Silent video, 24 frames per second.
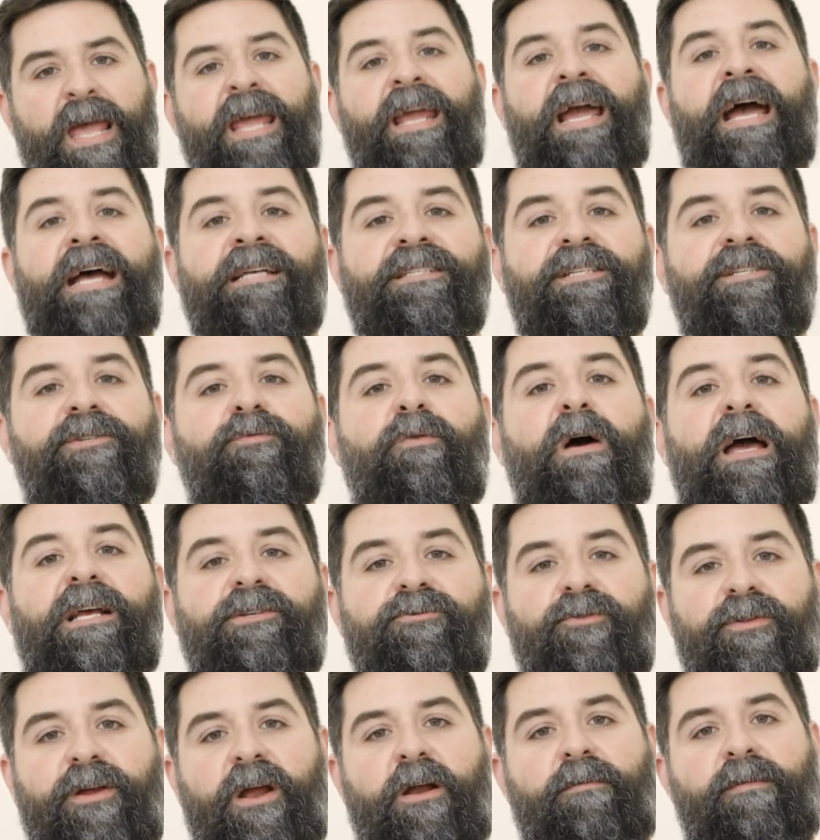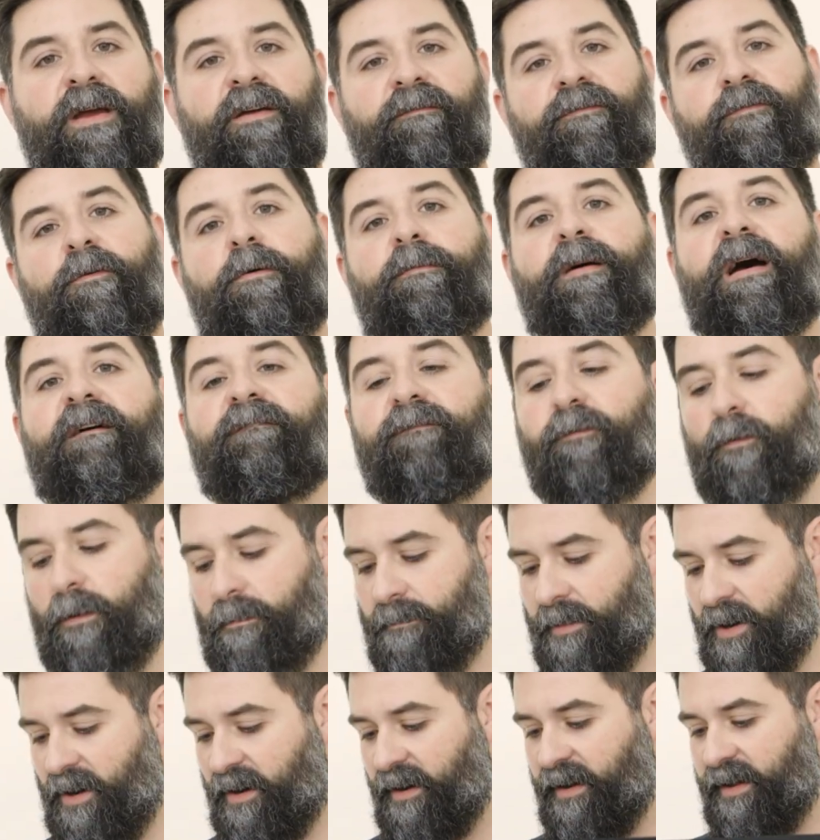Hey guys, it's Wags with Ironman 4x4
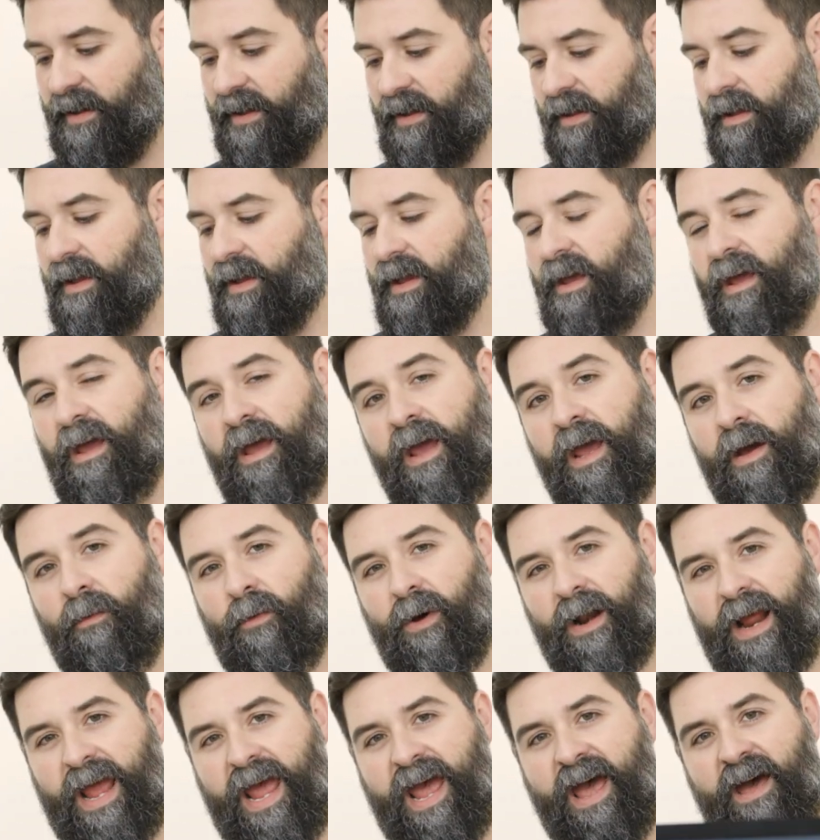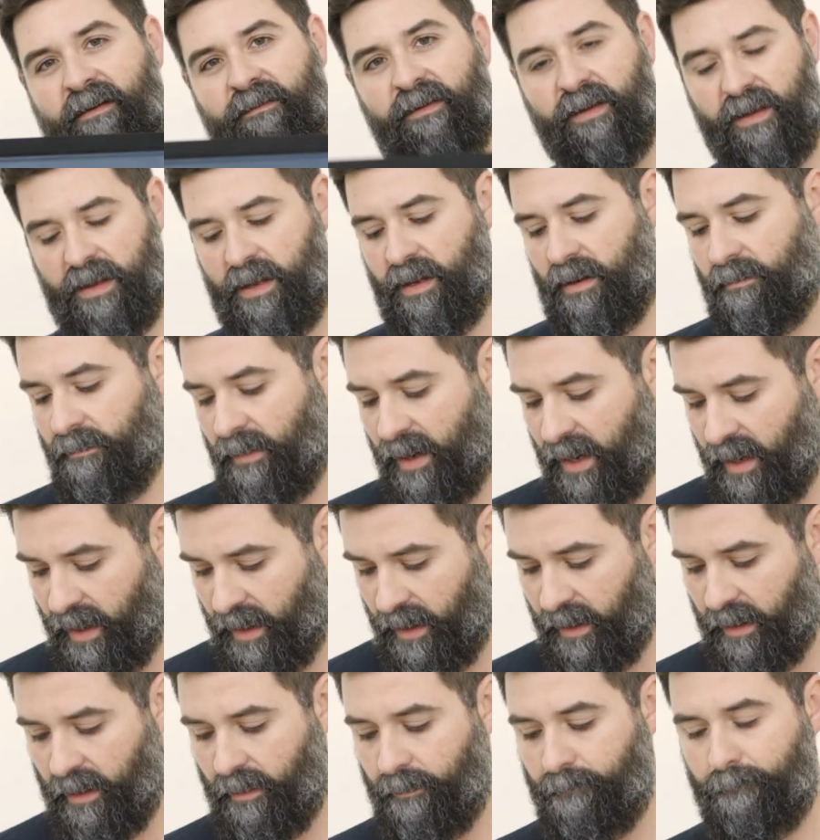America, and what I have in
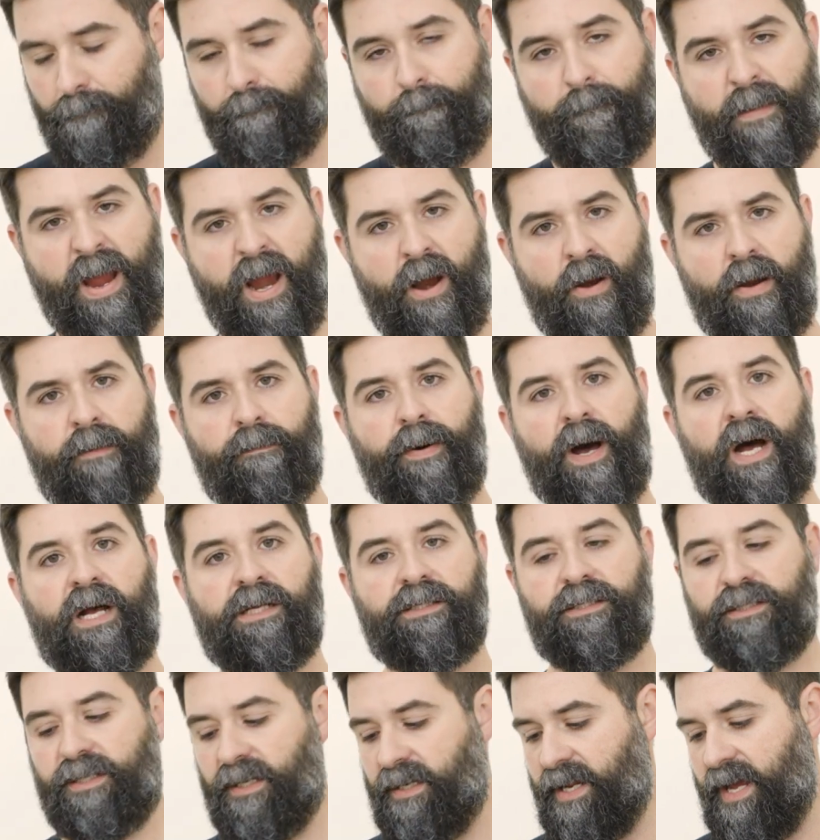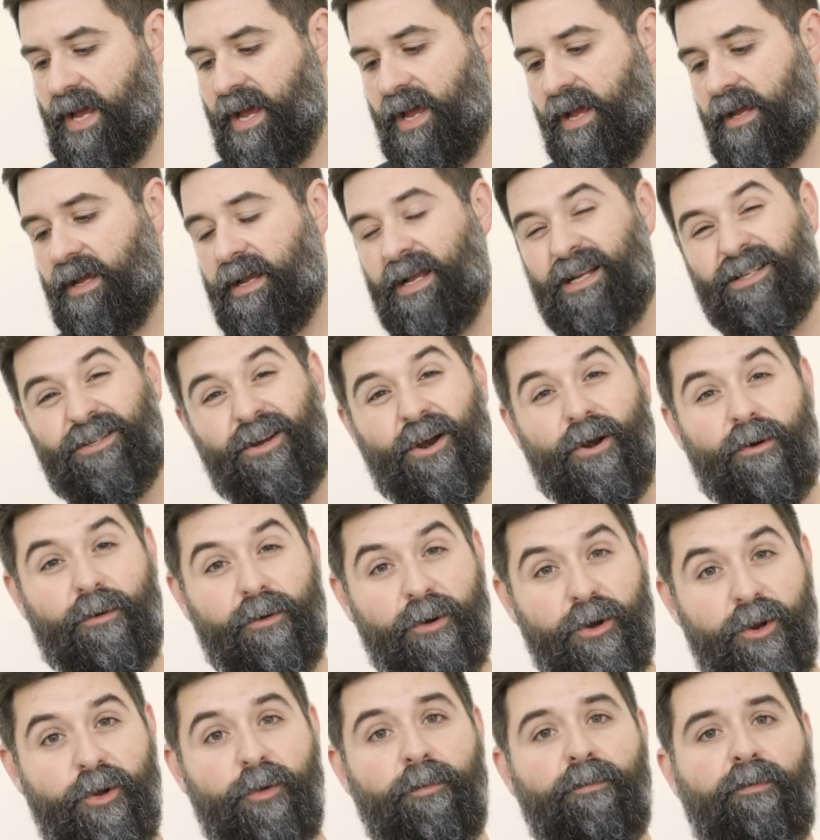my hairy paws today is our
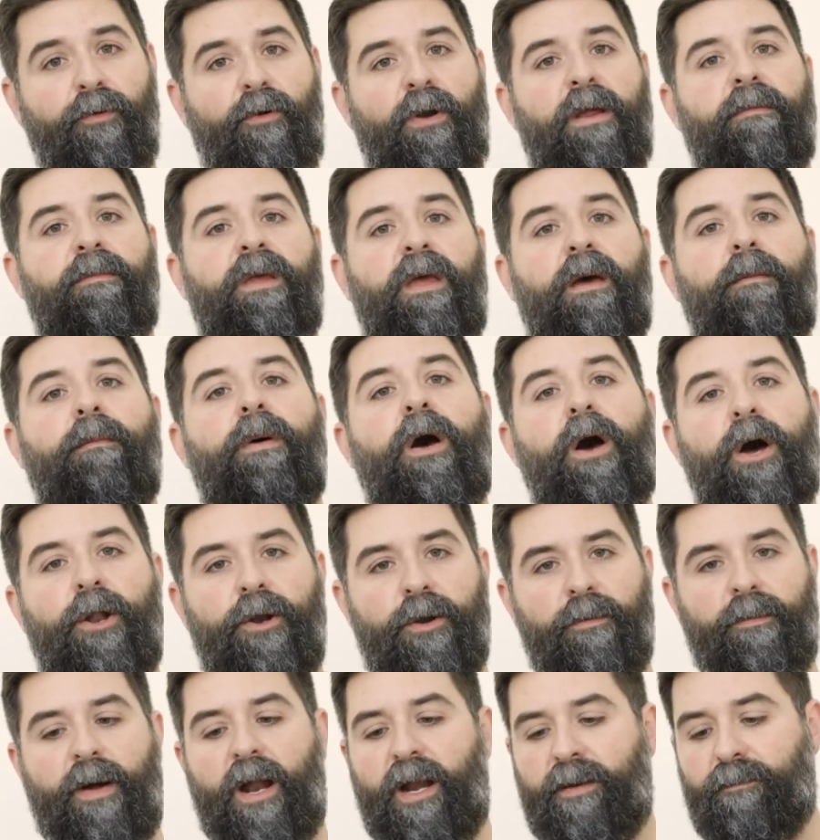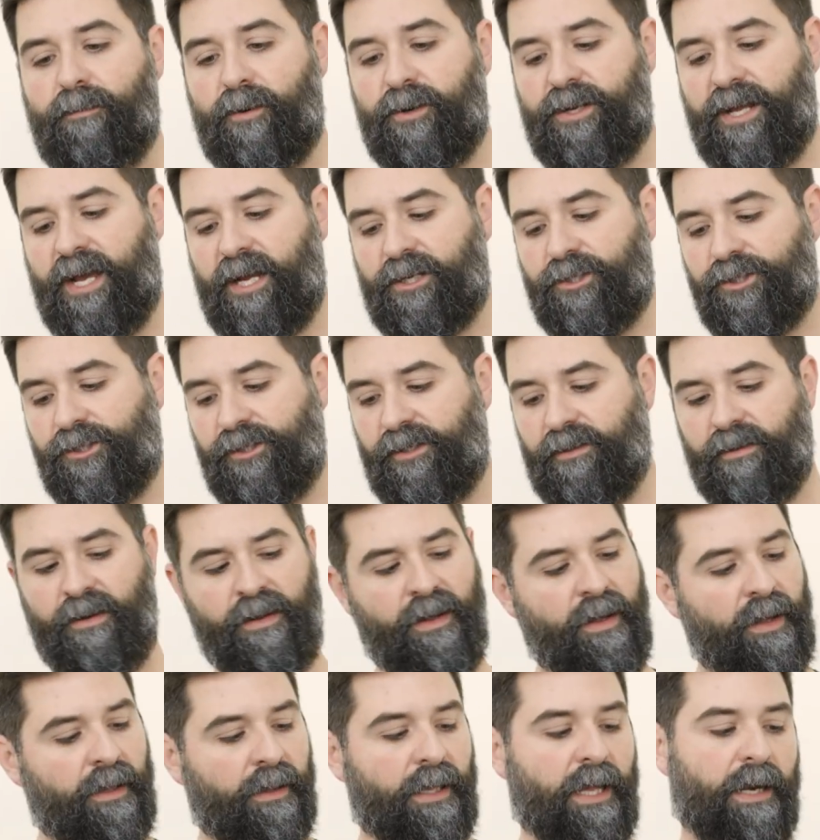new premium underbody protection.
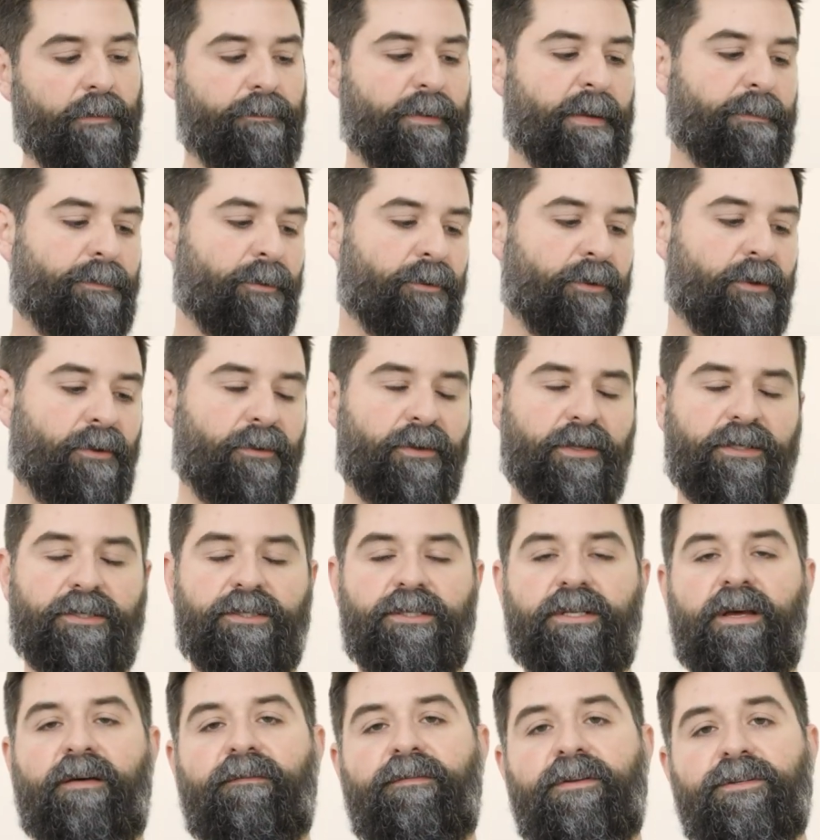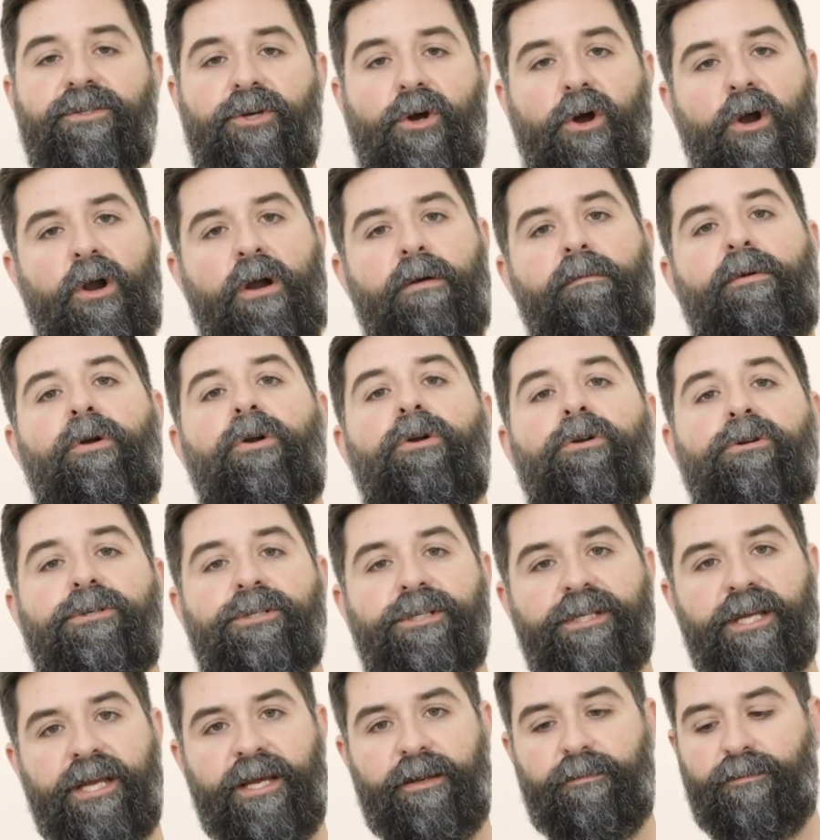A lot of people know this stuff is armor or
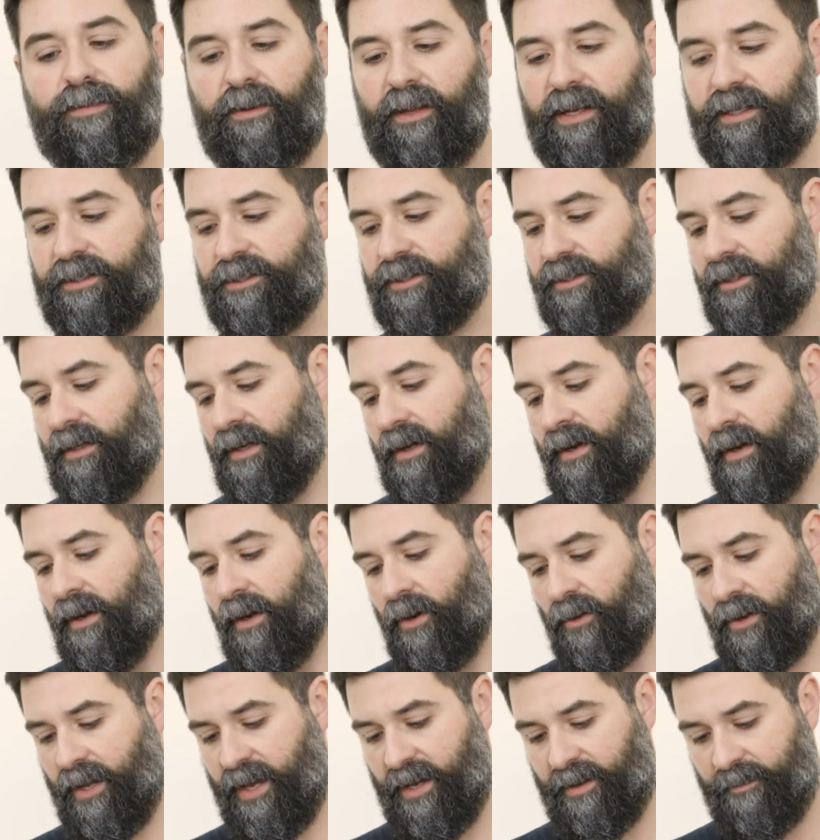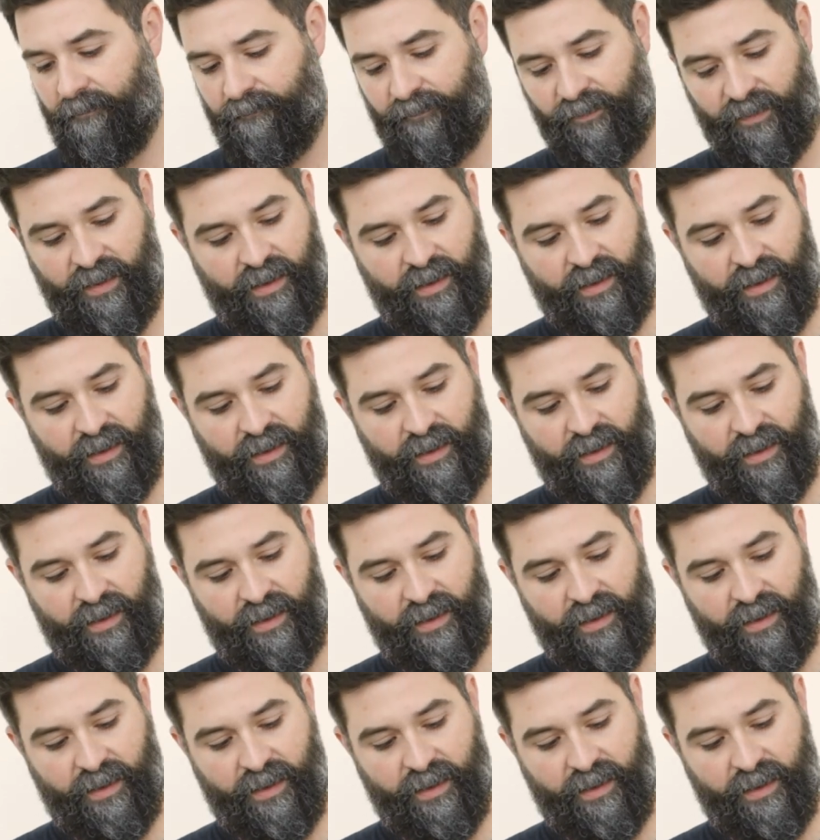skid plates. Okay,